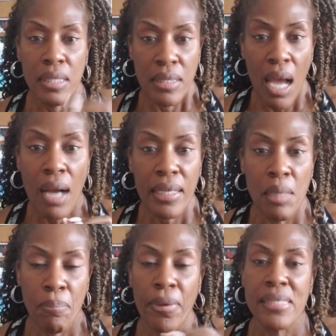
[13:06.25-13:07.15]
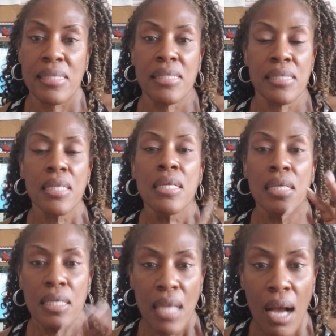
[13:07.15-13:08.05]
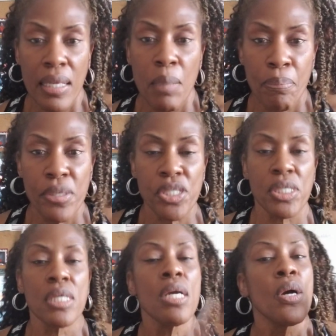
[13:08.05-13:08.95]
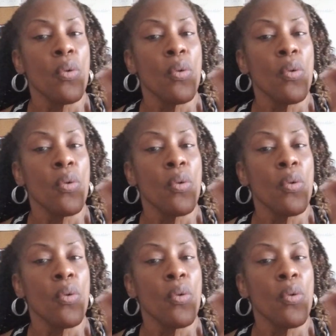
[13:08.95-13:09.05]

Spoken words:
Y'all keep pressing. Y'all keep pushing.